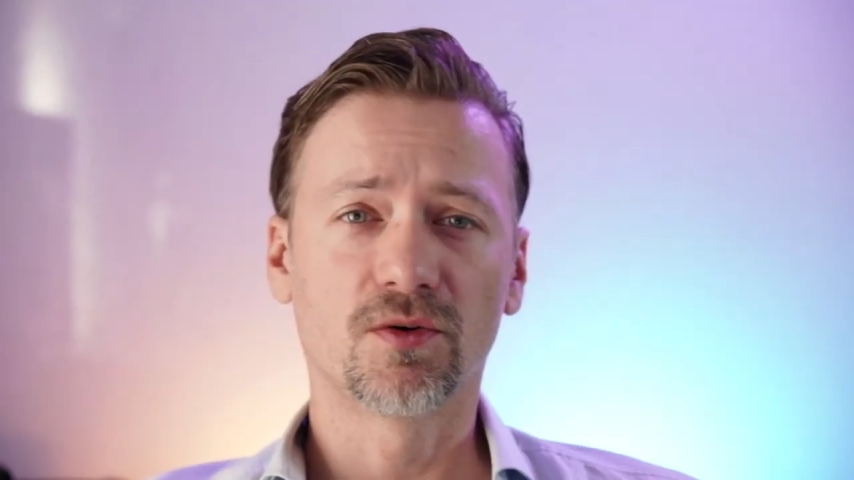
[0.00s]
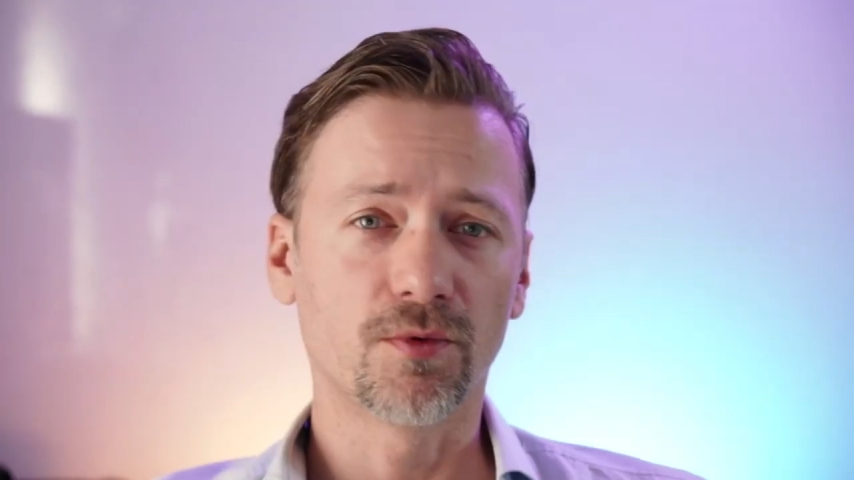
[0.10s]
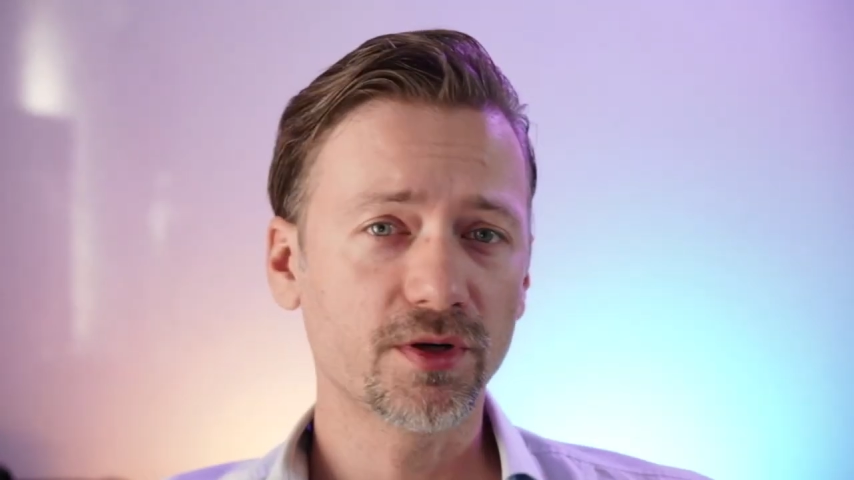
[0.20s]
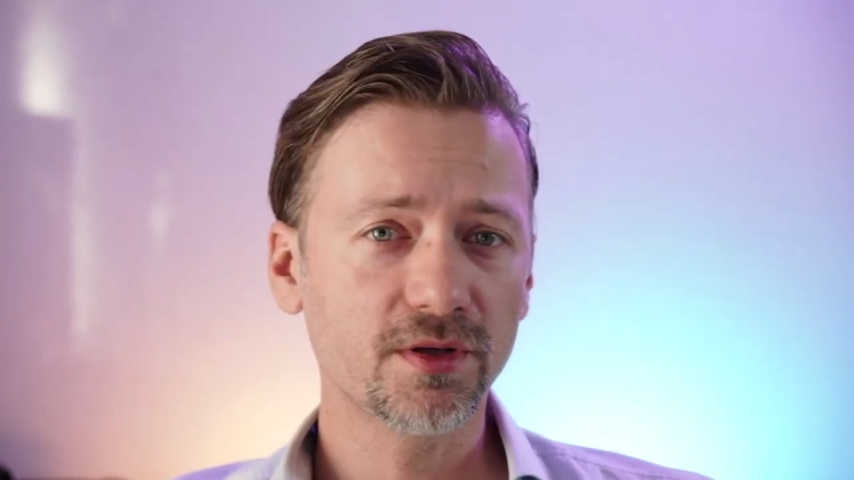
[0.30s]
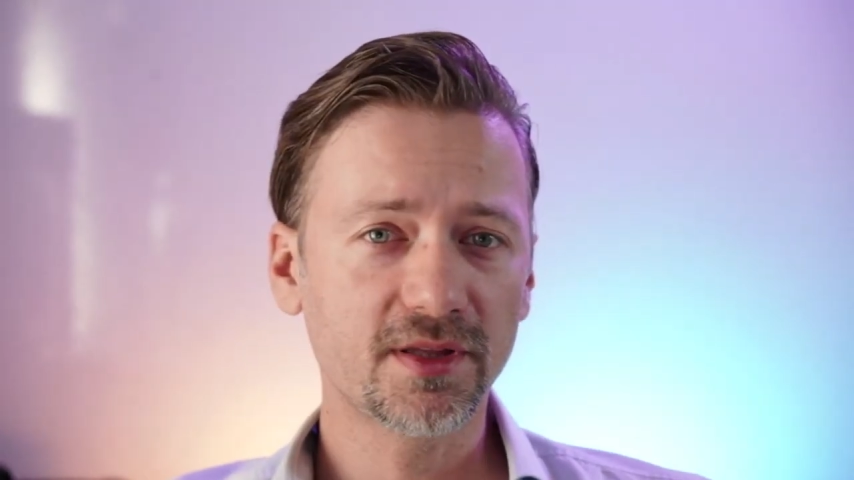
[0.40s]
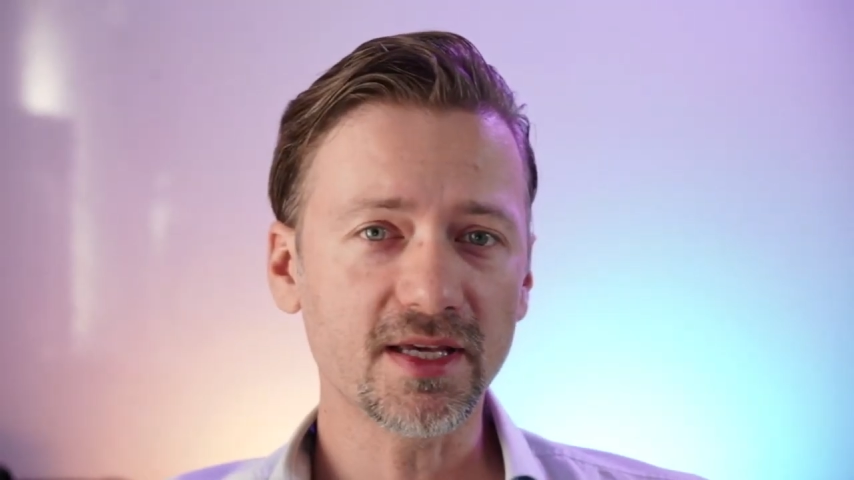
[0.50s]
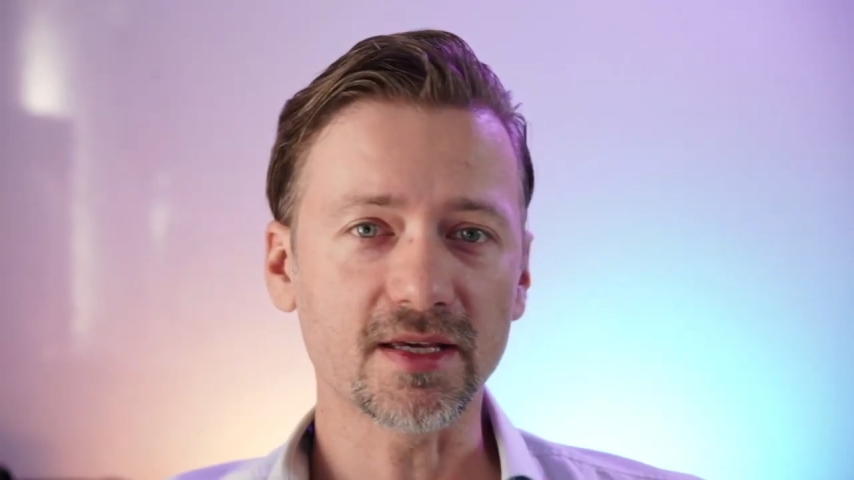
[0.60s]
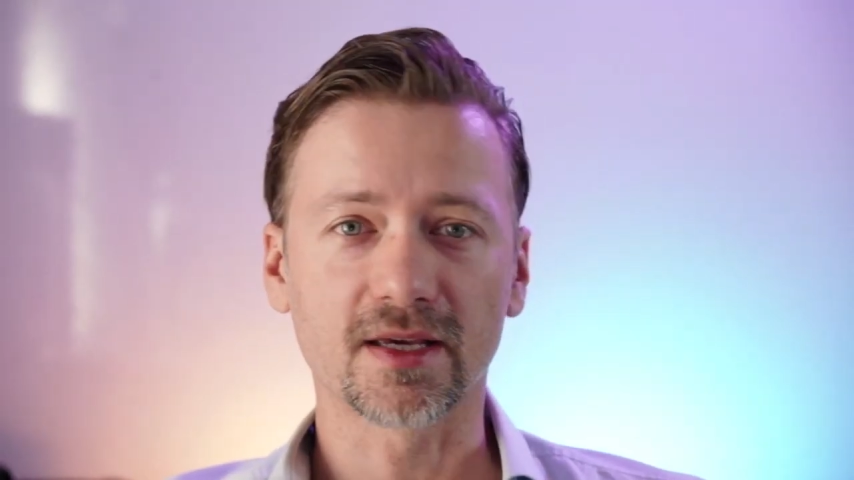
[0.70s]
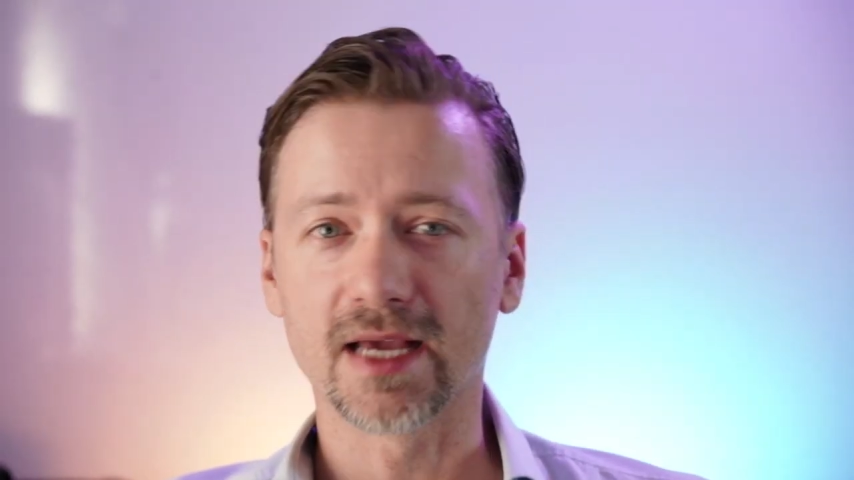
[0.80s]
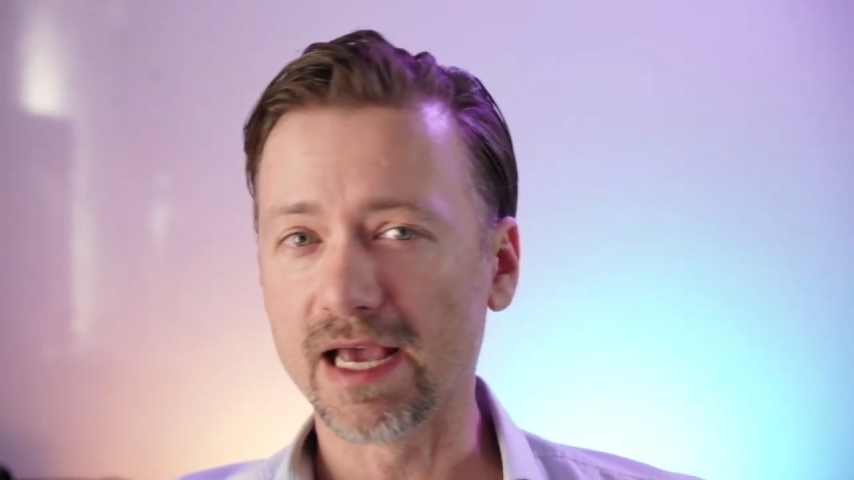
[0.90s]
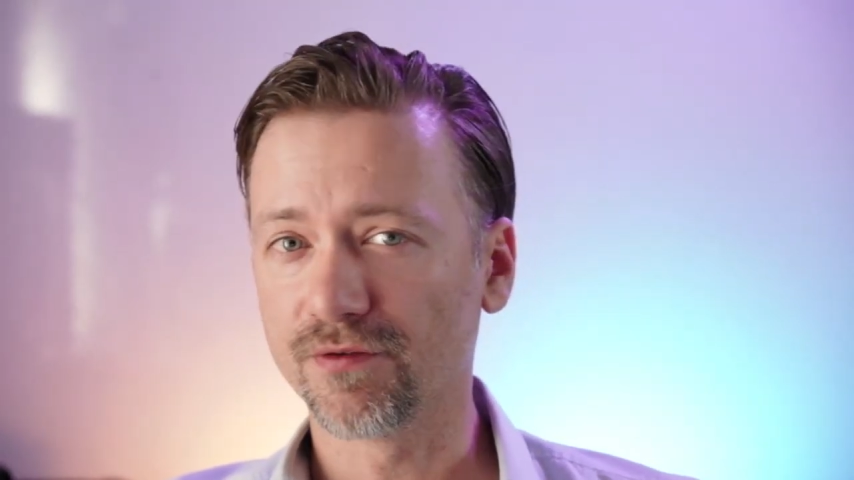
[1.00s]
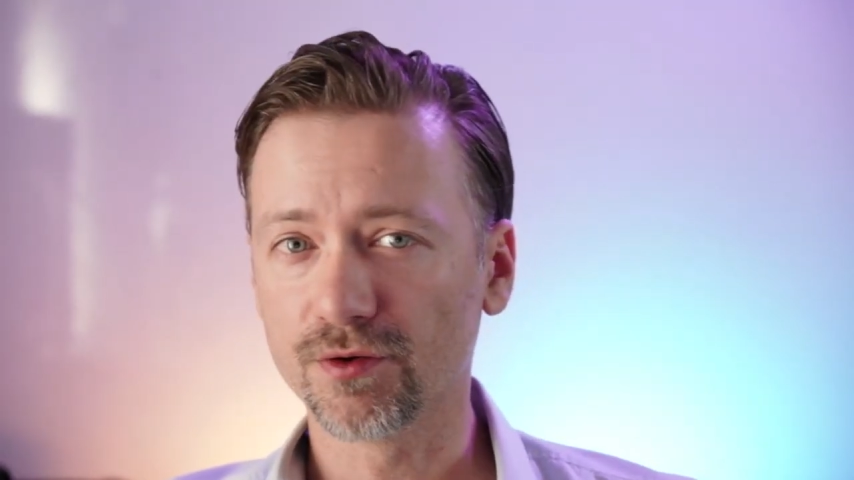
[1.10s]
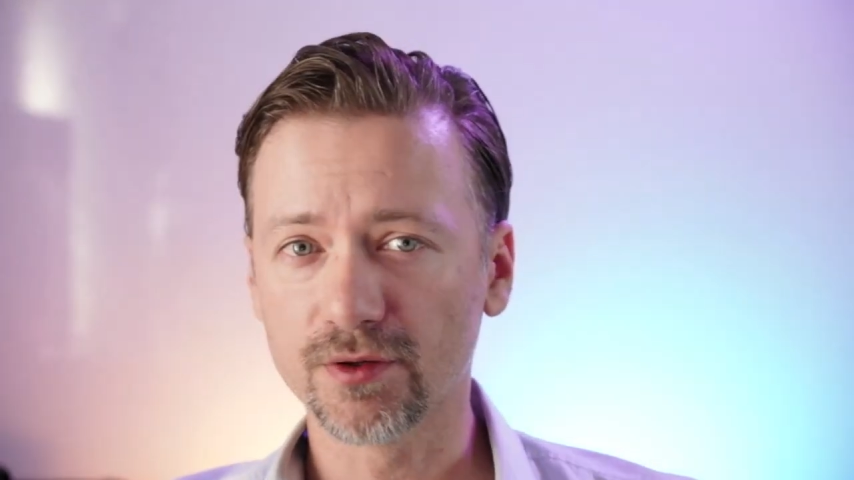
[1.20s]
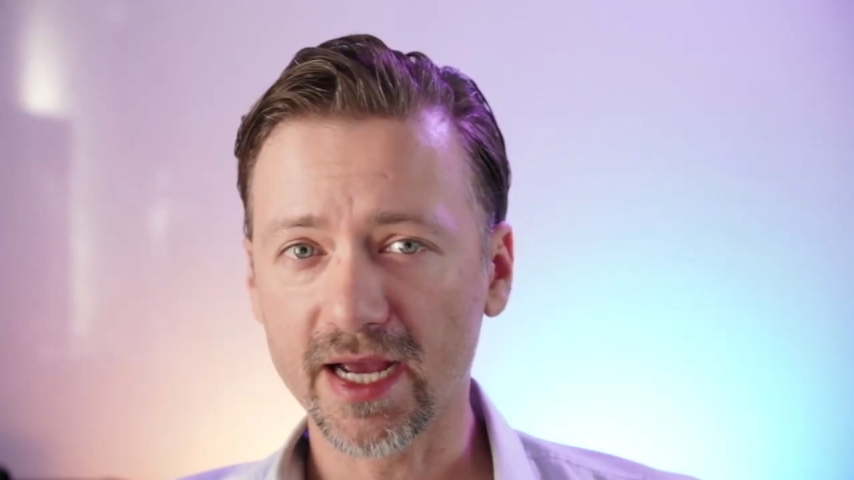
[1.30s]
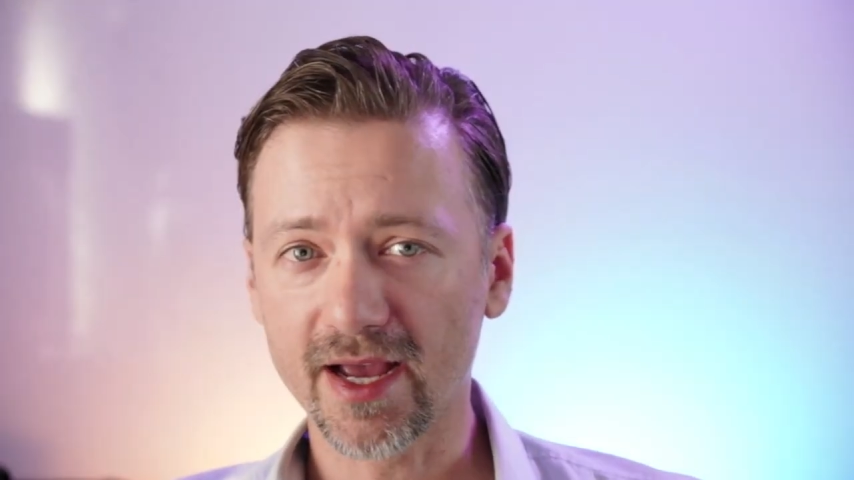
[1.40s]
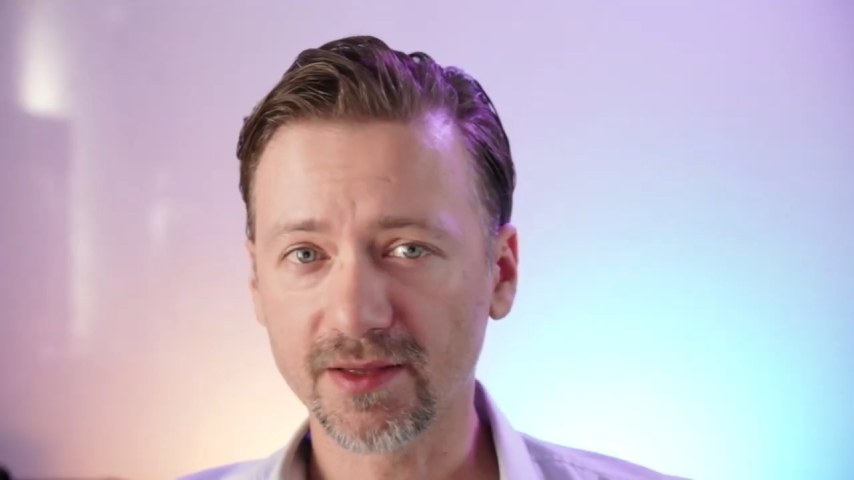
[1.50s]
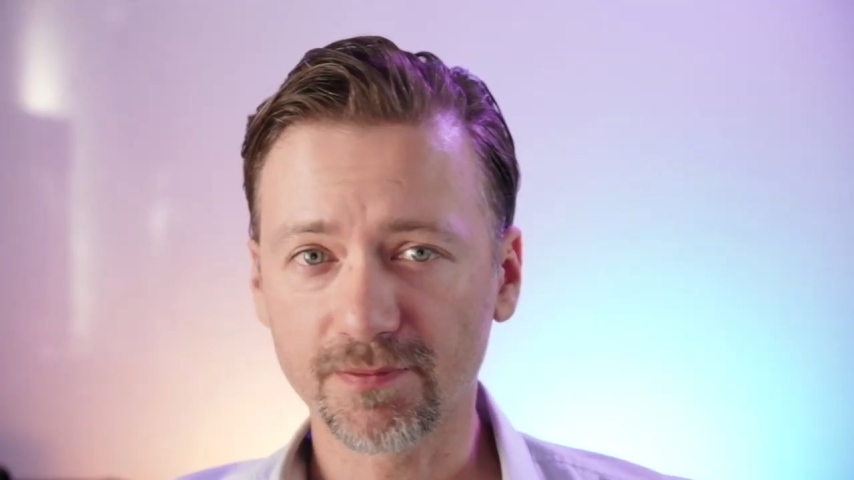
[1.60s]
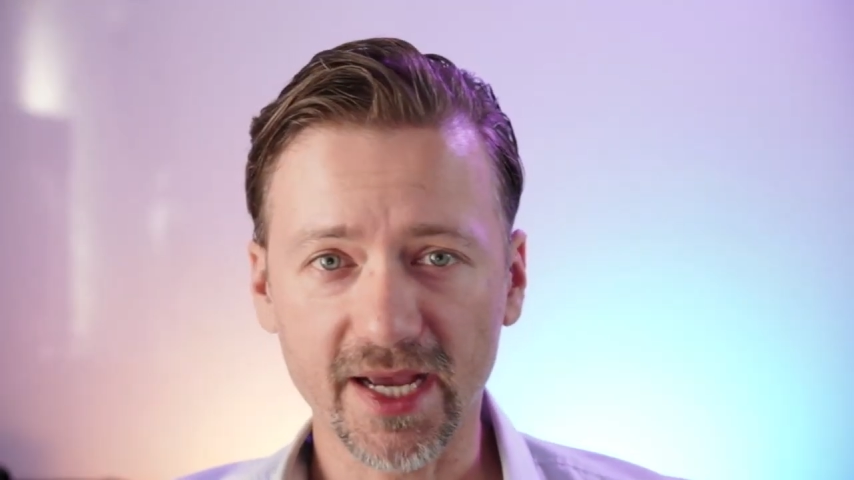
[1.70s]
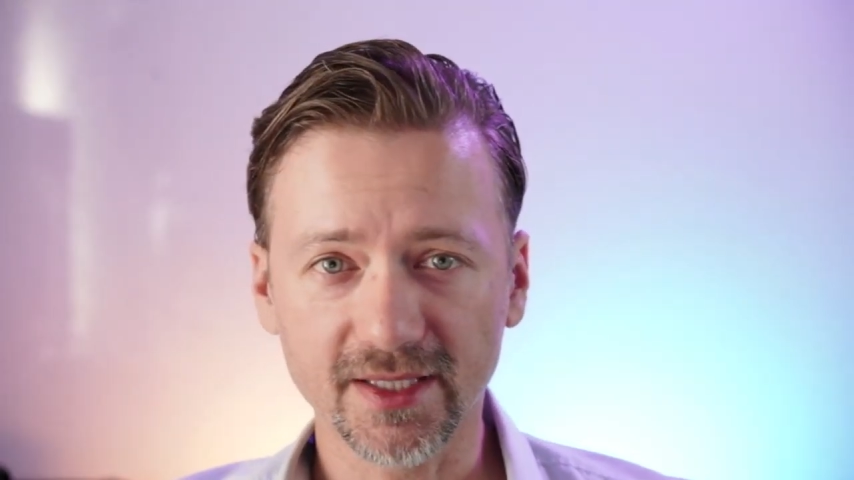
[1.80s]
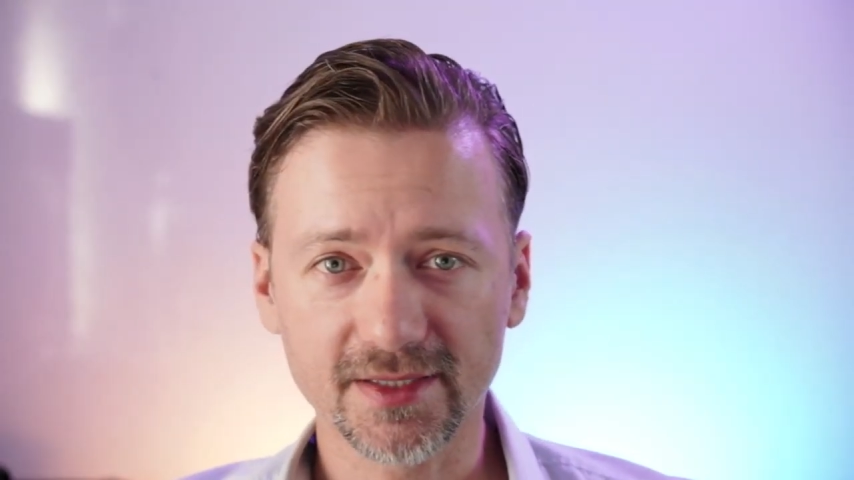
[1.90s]
What do you think? Have you had
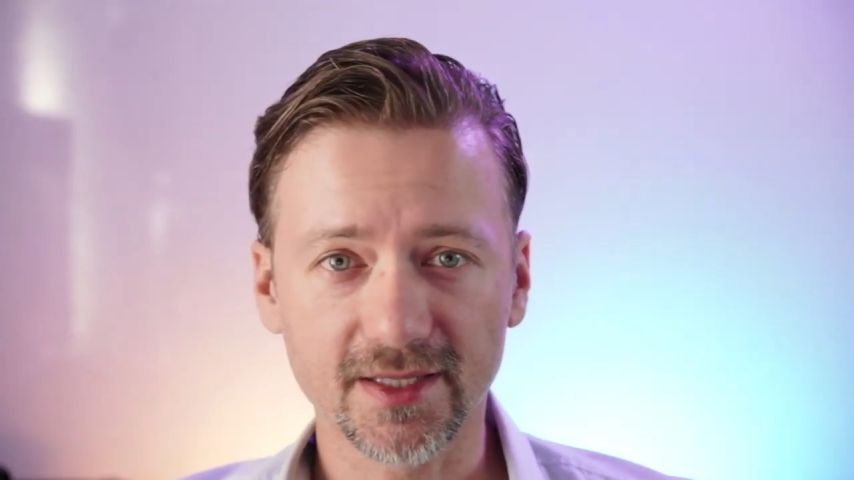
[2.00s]
pets